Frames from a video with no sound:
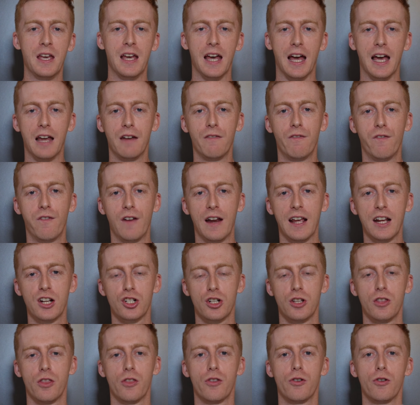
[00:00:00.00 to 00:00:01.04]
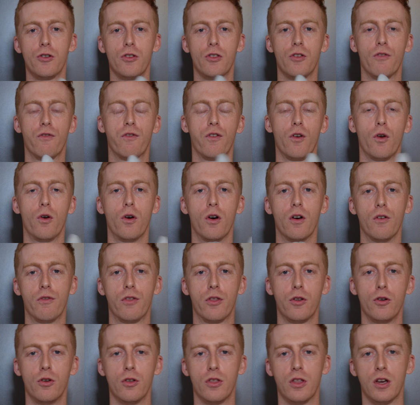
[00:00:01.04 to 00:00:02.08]
and flexion through
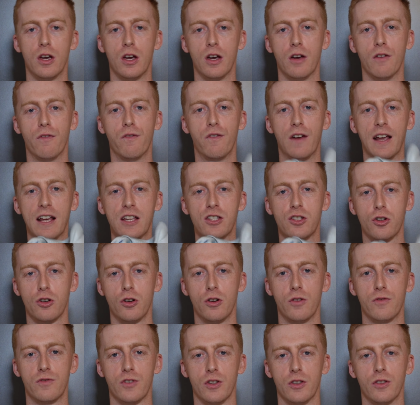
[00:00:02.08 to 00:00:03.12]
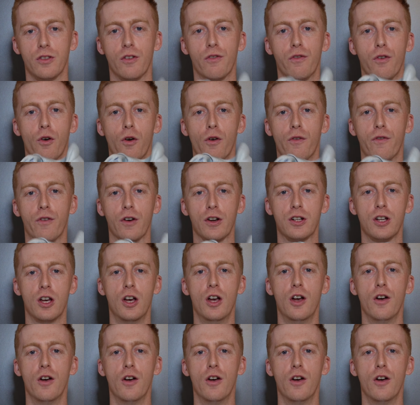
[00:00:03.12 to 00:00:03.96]
the flex grooves on the forefoot